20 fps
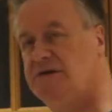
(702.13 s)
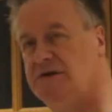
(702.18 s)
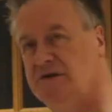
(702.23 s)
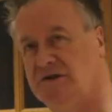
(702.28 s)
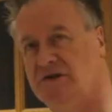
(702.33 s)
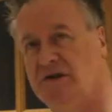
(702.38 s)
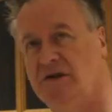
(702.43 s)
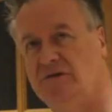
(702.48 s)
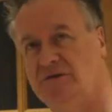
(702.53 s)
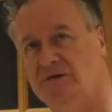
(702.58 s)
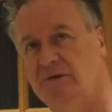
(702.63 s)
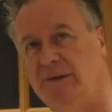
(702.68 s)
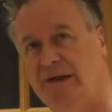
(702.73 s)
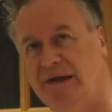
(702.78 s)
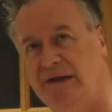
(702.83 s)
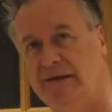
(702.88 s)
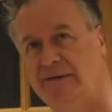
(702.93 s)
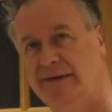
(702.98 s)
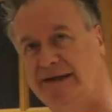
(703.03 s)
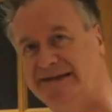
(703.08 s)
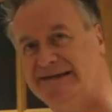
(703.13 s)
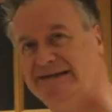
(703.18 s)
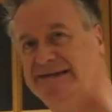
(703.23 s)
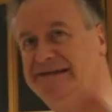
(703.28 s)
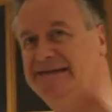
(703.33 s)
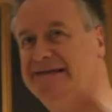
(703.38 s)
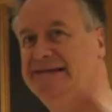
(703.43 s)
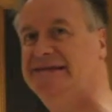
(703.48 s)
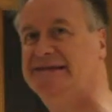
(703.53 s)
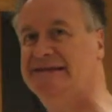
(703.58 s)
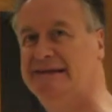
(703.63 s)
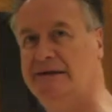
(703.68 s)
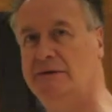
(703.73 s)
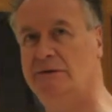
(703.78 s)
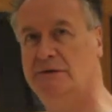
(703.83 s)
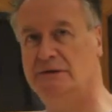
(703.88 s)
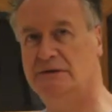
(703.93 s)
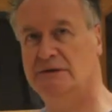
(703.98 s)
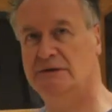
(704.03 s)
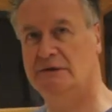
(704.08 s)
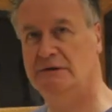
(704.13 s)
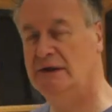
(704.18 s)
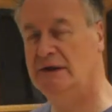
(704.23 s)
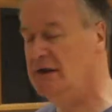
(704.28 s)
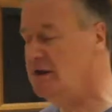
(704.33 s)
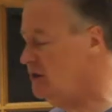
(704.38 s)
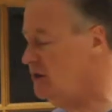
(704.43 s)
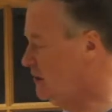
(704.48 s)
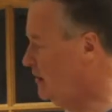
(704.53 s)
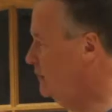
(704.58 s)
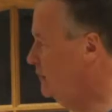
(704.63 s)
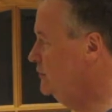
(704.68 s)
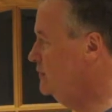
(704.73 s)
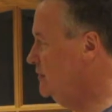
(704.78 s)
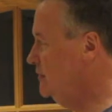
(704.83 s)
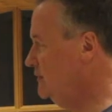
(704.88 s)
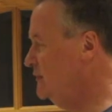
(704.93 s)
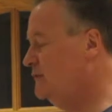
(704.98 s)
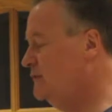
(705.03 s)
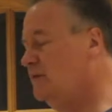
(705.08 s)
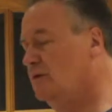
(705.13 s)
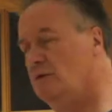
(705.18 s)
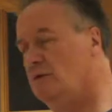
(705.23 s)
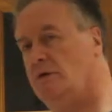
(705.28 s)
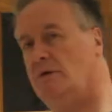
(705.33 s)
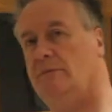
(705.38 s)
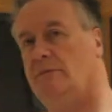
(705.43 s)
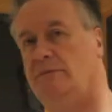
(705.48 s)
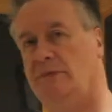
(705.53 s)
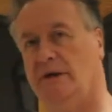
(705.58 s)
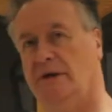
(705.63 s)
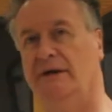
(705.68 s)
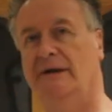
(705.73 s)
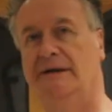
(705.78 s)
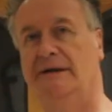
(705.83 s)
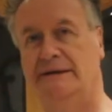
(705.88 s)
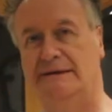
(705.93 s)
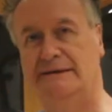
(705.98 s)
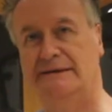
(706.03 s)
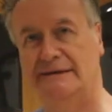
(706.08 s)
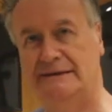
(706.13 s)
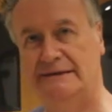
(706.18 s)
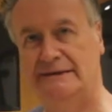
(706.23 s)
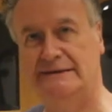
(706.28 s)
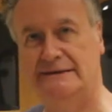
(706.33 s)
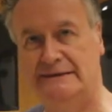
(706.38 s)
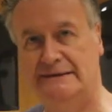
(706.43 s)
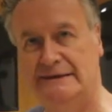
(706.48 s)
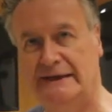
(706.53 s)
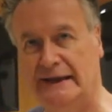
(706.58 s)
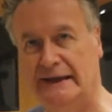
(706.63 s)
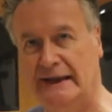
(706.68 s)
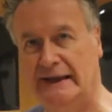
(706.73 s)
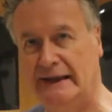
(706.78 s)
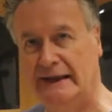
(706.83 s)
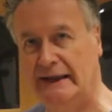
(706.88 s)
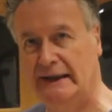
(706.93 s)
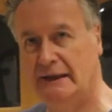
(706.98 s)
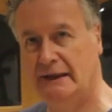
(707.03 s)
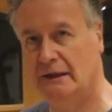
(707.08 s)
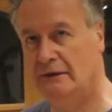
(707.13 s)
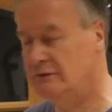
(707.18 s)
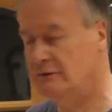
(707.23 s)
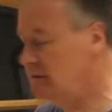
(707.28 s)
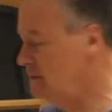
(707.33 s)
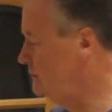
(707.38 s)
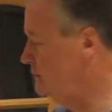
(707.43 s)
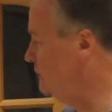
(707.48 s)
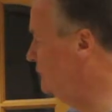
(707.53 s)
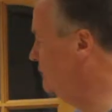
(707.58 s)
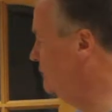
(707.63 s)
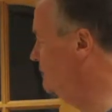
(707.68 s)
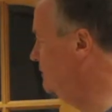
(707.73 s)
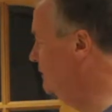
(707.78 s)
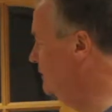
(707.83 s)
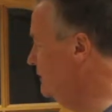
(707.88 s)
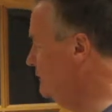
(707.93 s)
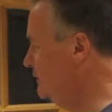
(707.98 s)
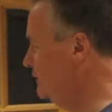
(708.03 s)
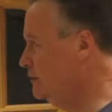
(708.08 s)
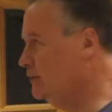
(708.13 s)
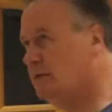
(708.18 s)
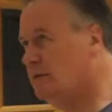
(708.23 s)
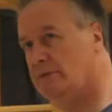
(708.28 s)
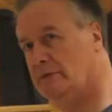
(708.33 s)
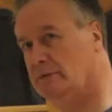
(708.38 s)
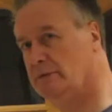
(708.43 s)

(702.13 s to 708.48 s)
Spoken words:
just those amino acids in sequence, coded for by the DNA codons, or whatever the proper